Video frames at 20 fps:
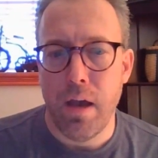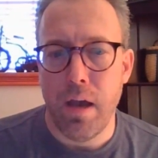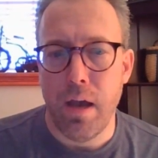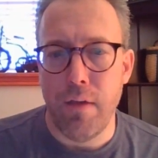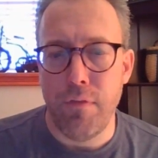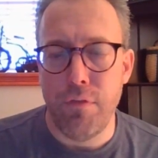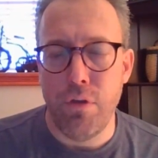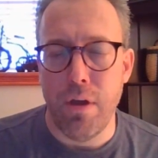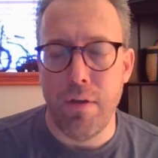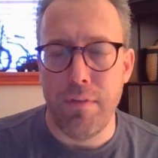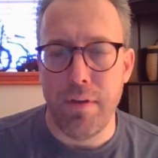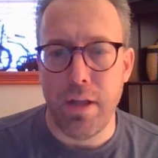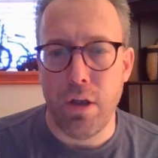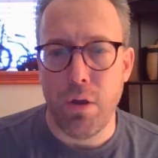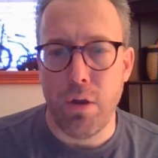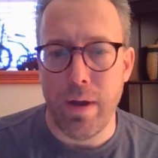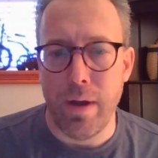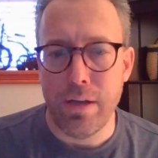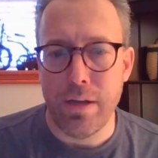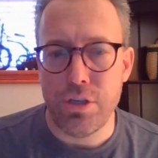if you have any
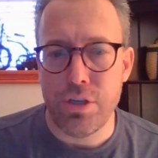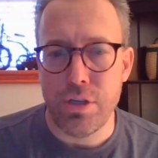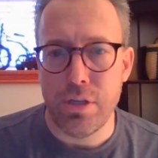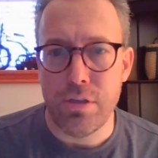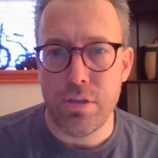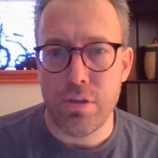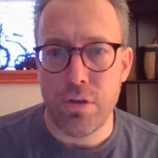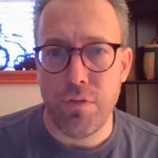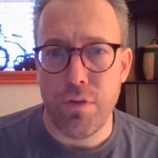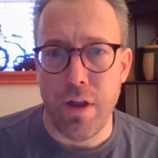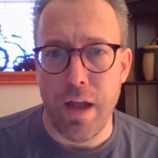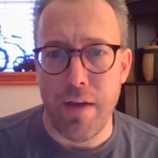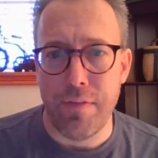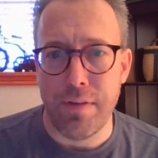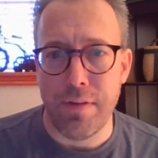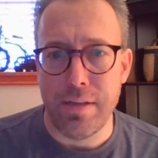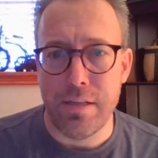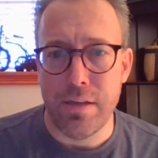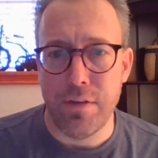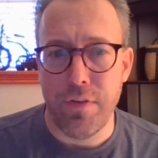questions or if you're
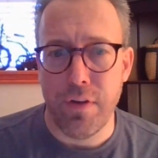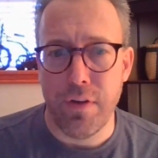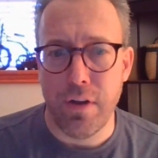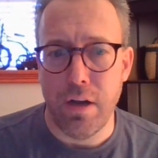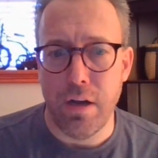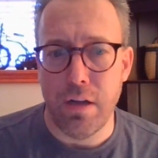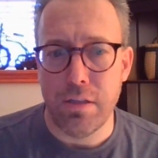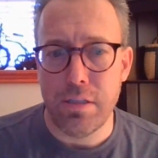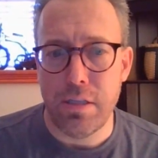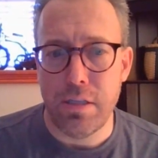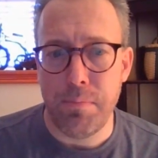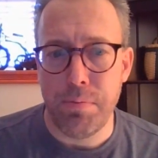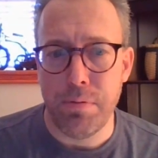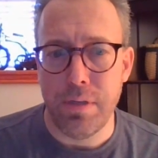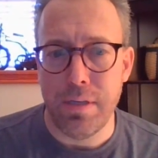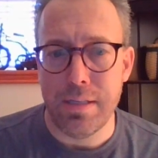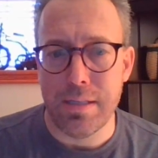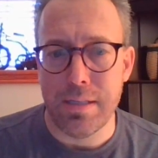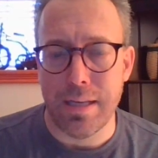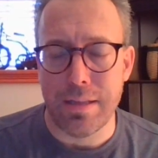having difficulty,
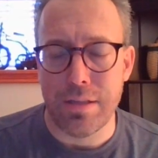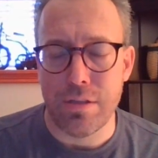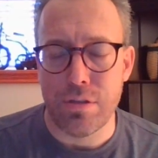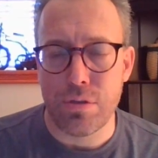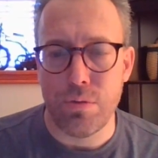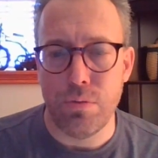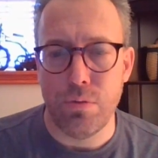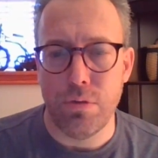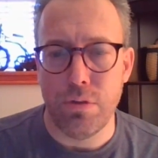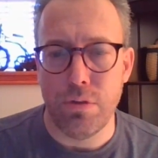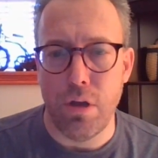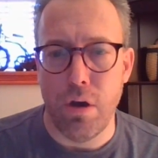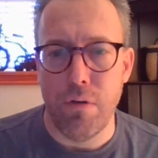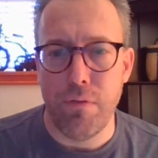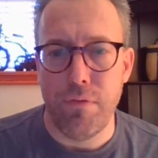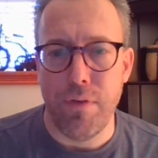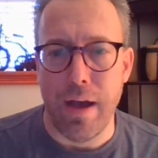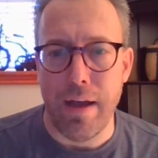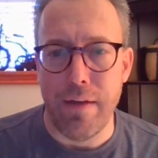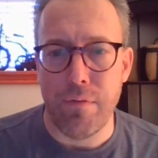please let the school
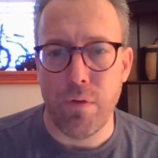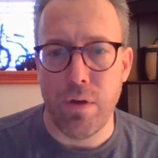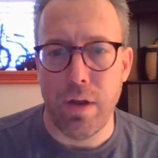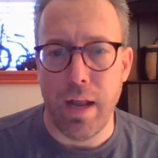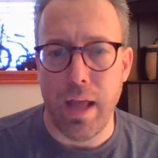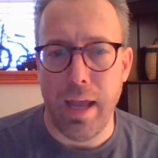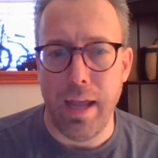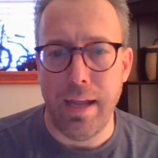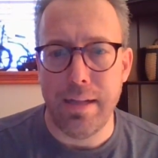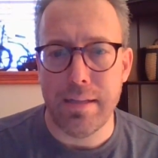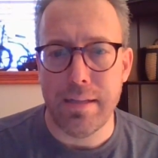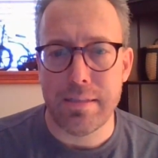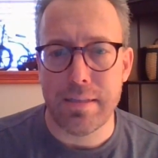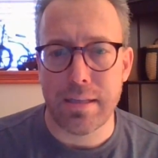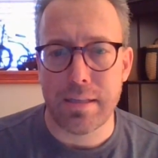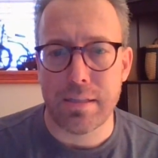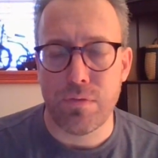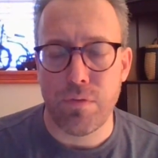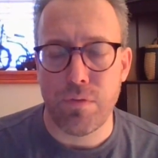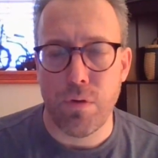know,
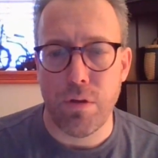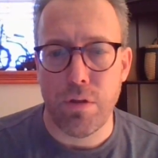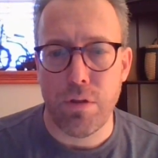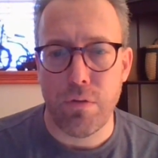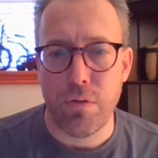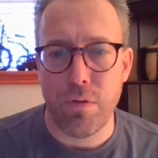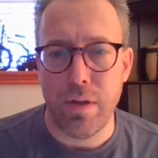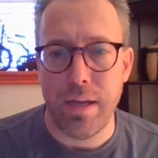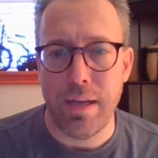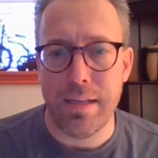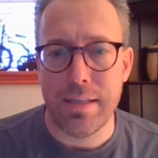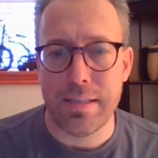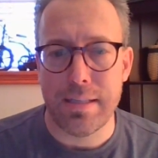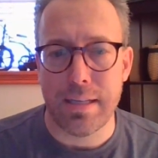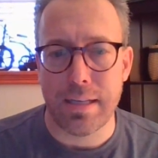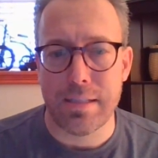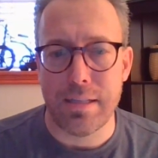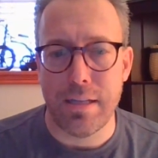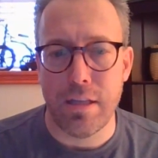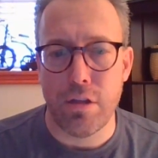
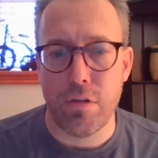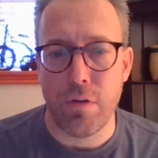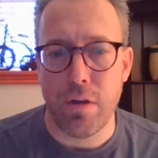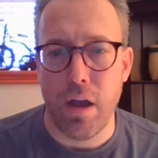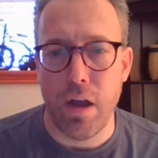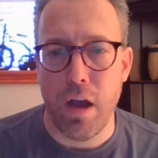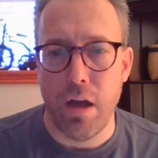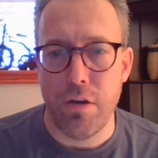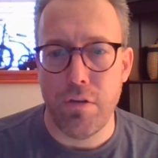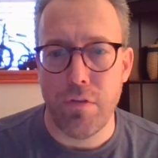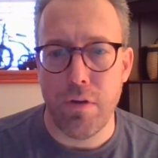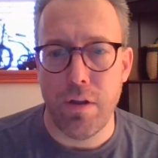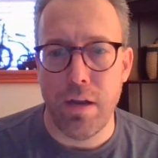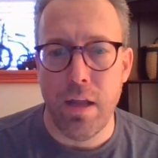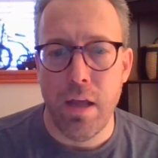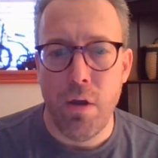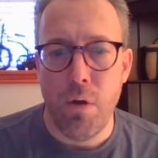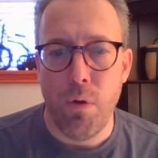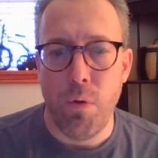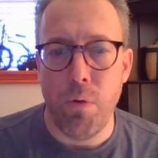518-643-6300.
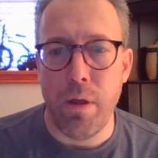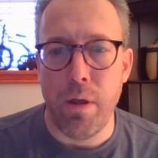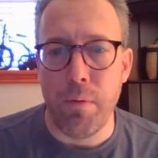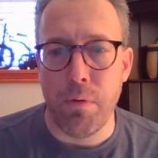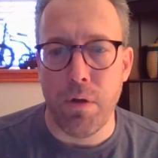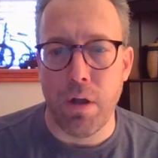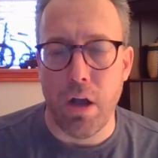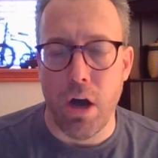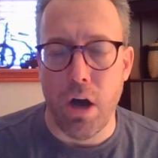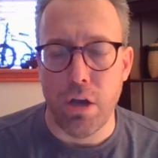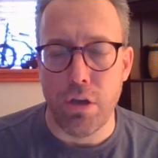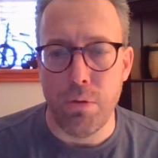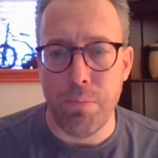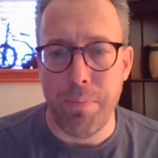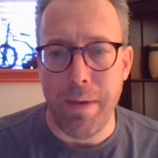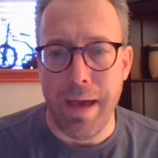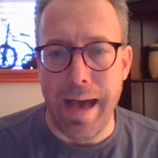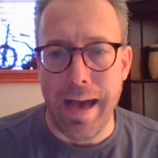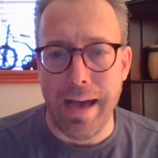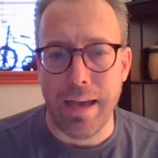We will call you
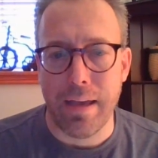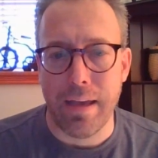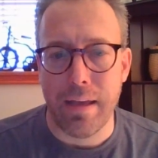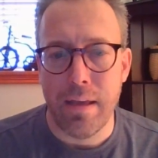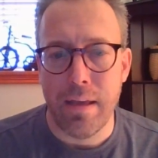back.